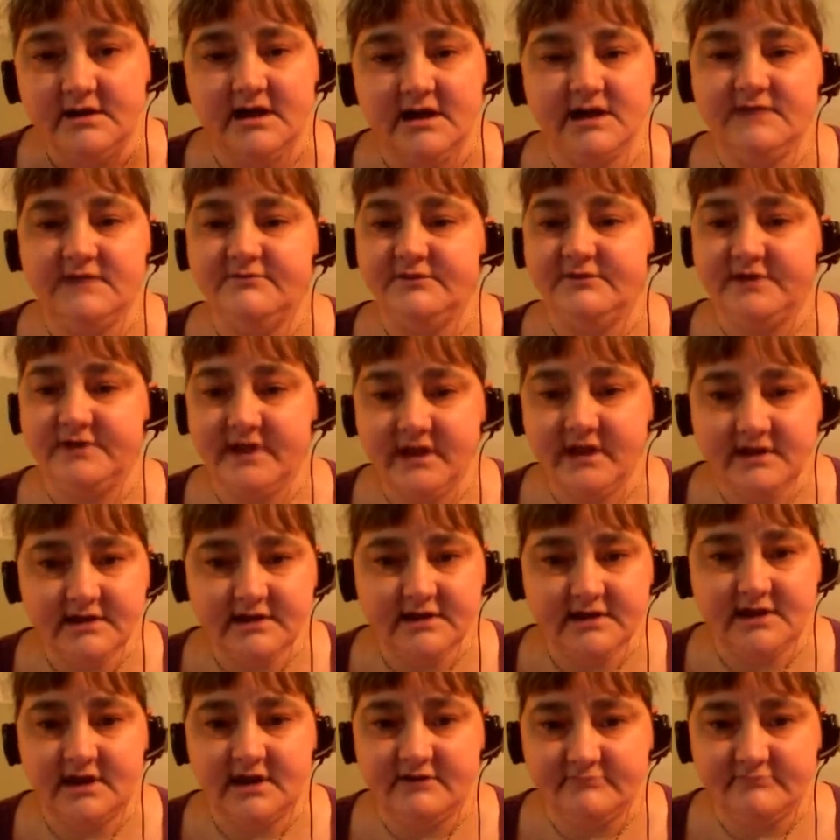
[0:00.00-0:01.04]
And if you can't
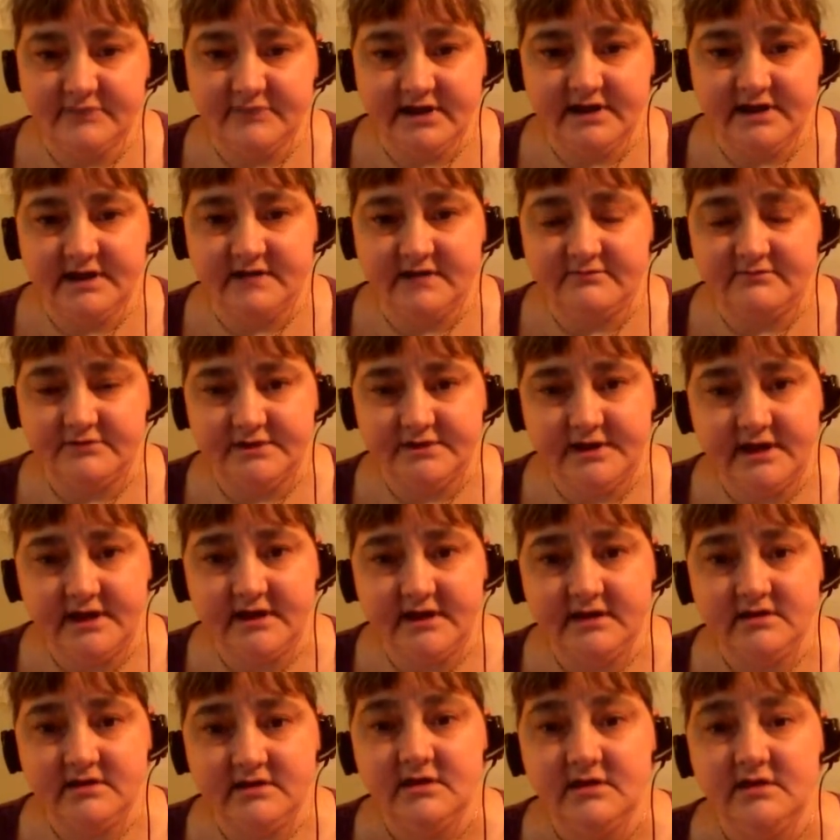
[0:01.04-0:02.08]
get out of bed every
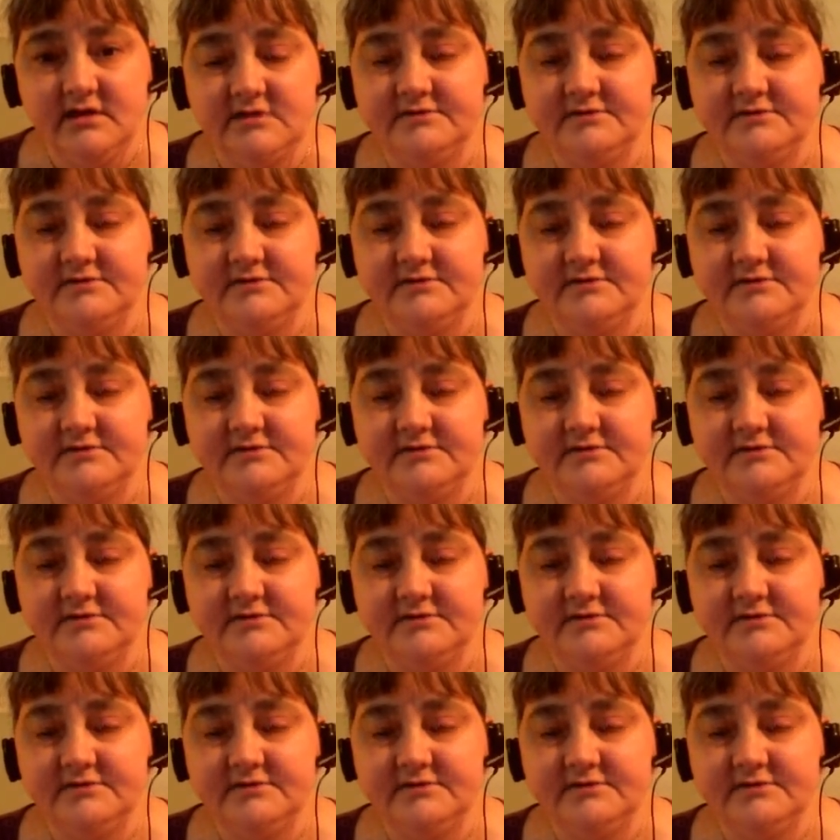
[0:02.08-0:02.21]
day,